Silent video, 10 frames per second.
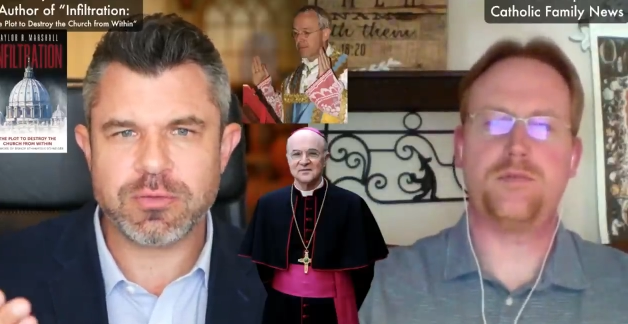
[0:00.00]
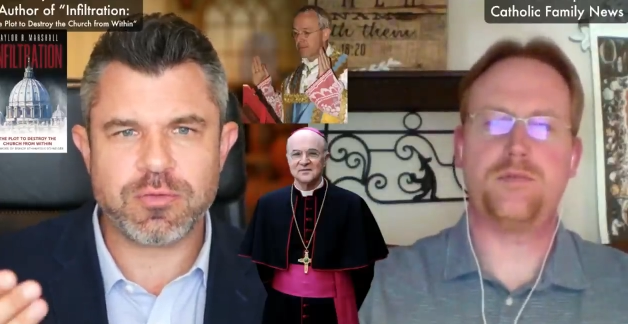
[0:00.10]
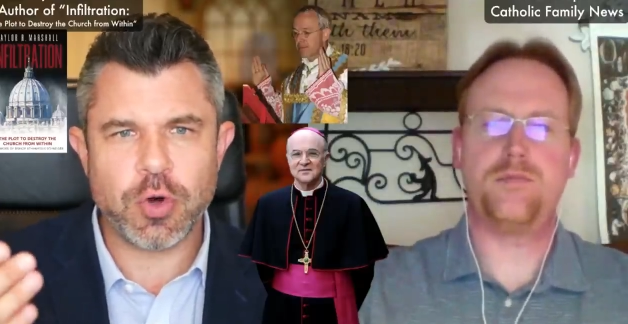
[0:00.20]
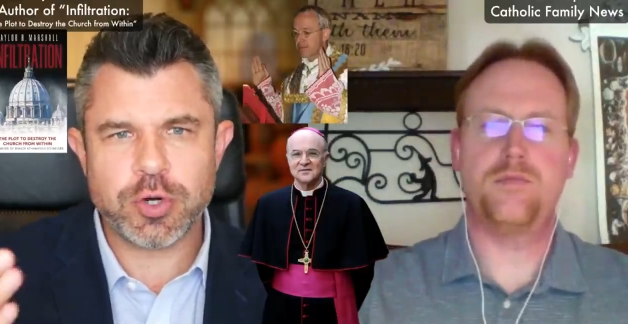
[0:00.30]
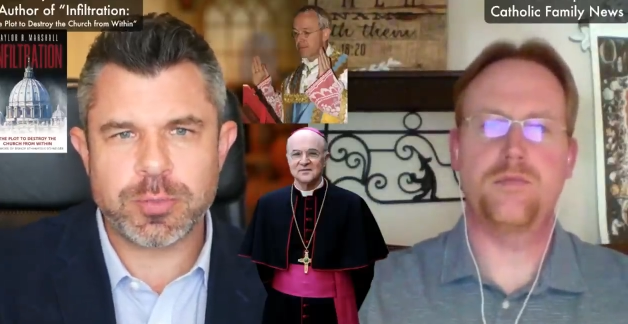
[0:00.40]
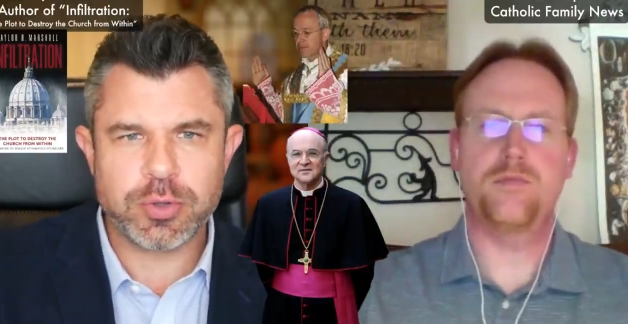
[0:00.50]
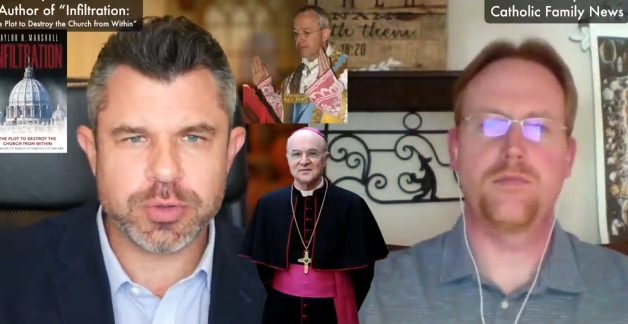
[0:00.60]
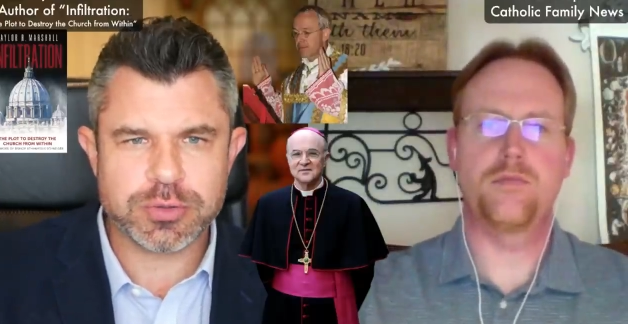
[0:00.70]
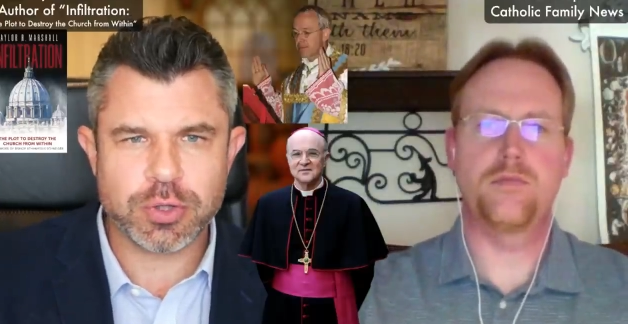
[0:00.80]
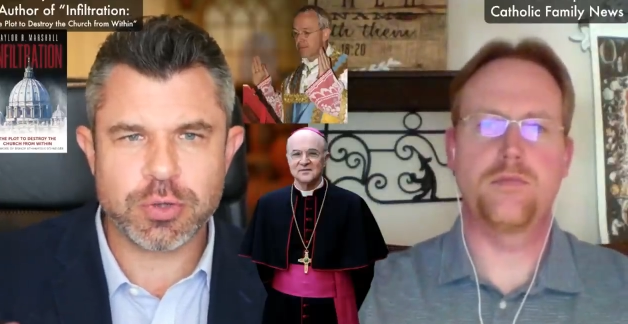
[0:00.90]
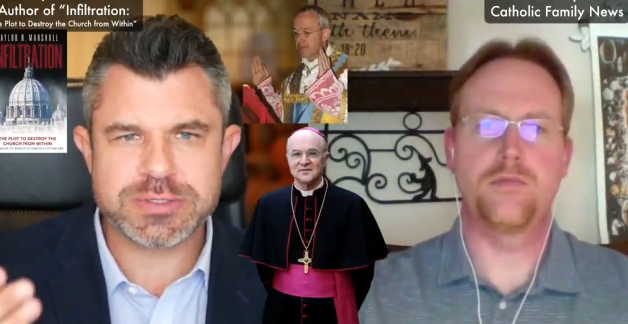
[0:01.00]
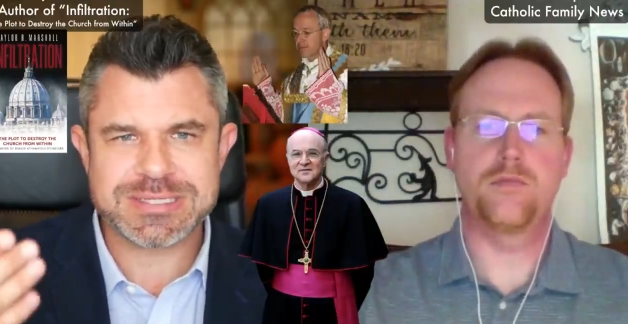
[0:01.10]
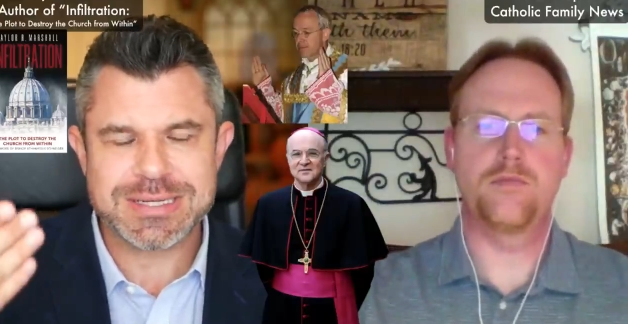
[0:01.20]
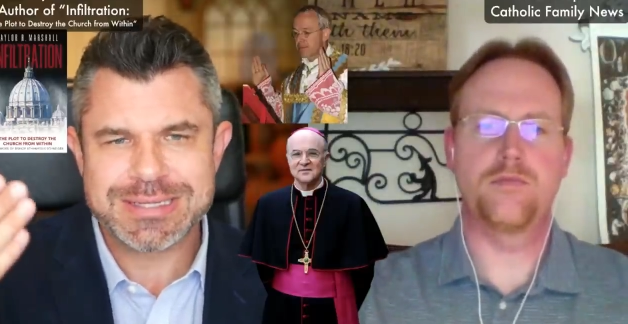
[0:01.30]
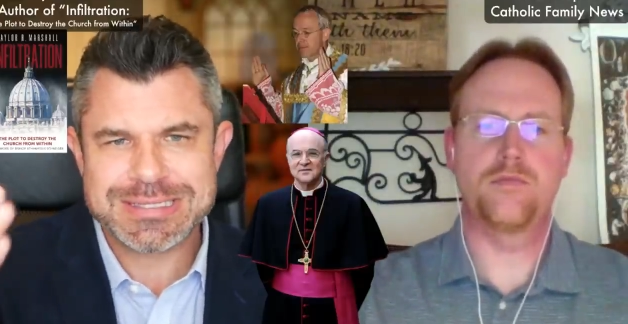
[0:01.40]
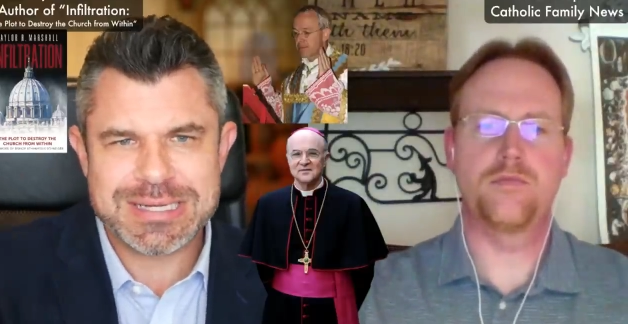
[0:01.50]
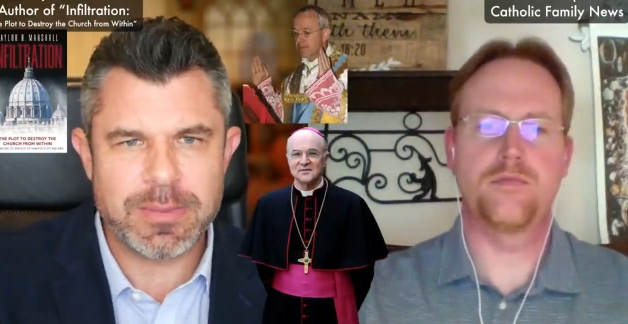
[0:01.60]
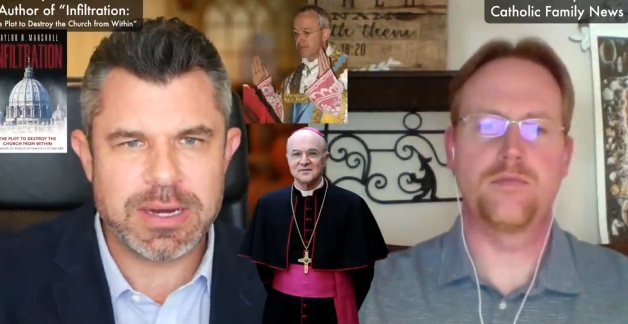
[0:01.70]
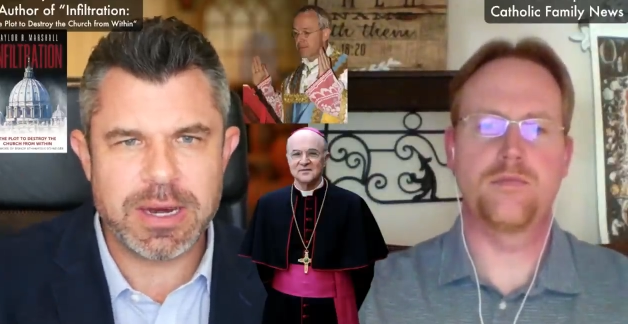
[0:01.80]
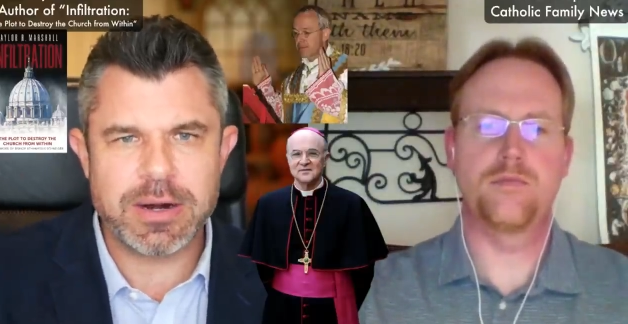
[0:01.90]
Speaker 1: vulnerable adults,
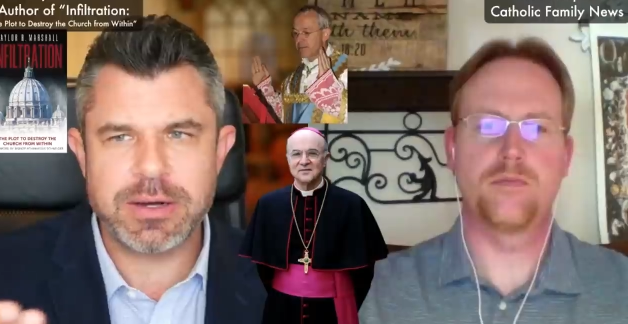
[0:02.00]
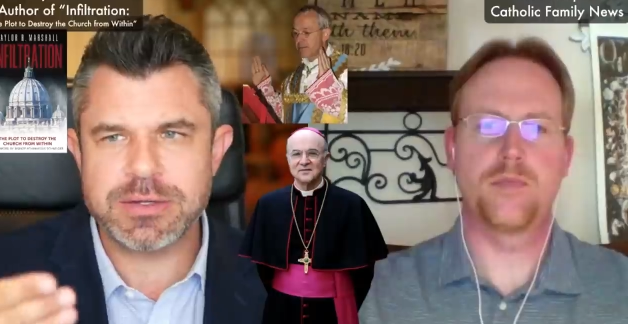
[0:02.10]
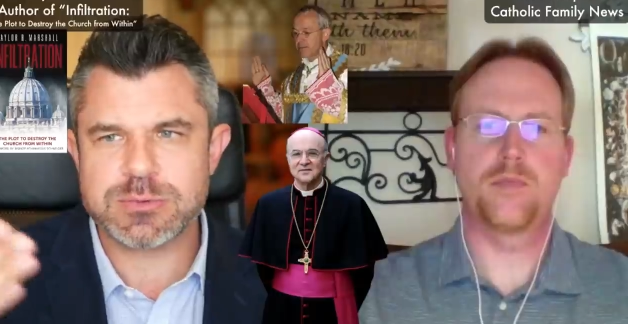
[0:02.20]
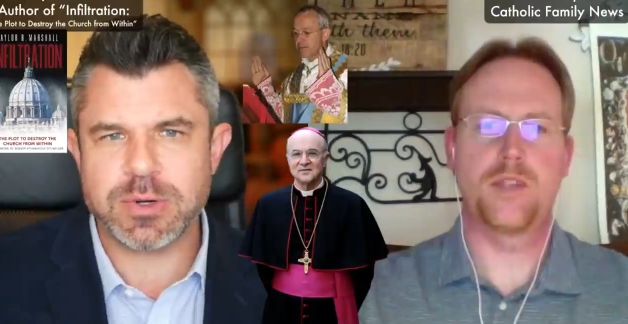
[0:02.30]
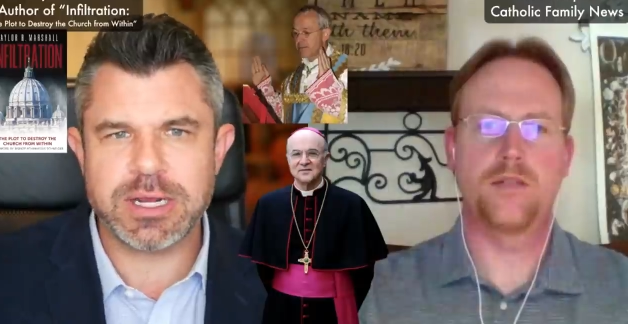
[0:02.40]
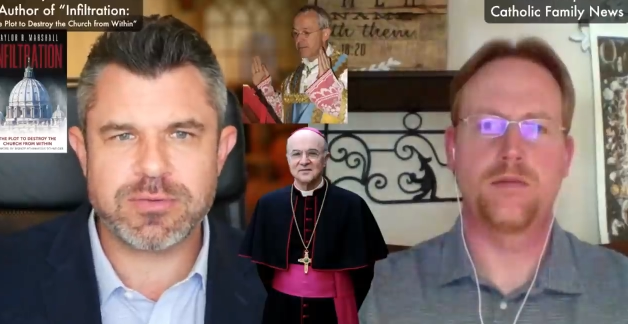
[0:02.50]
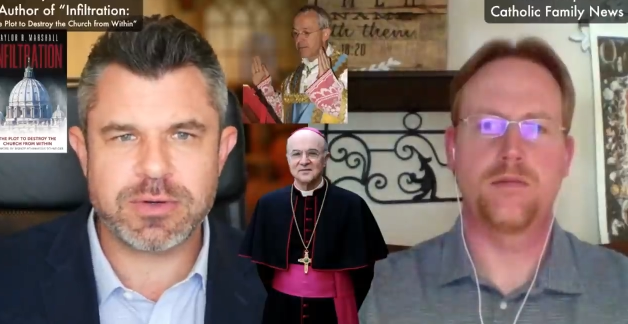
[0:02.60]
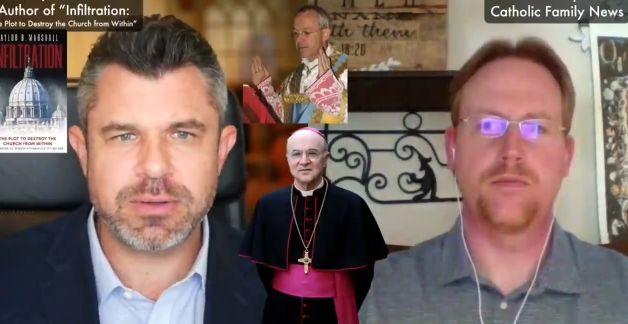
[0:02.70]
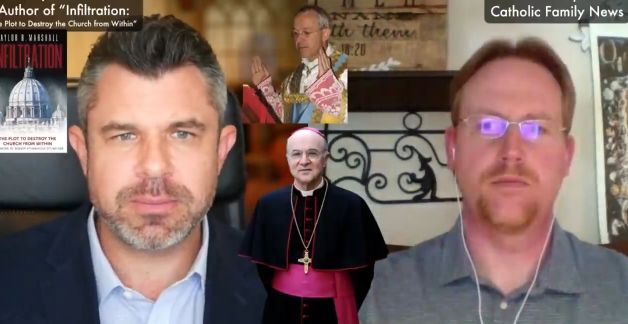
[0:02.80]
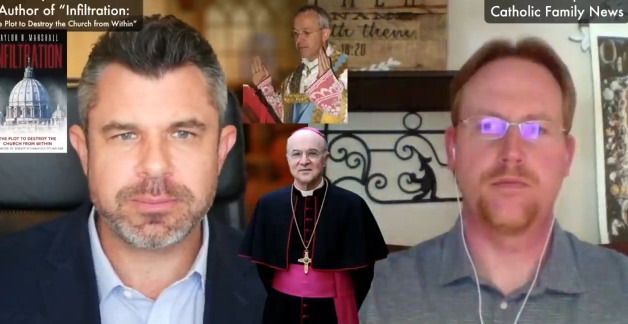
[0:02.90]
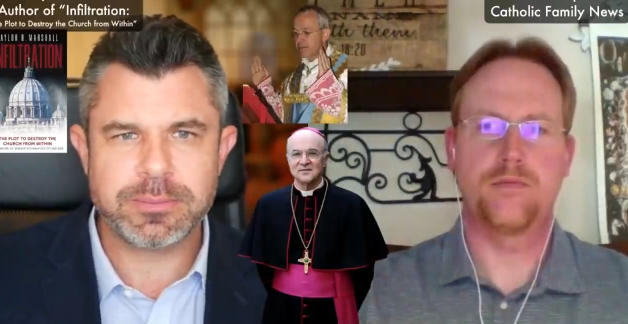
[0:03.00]
seminarians, whatever,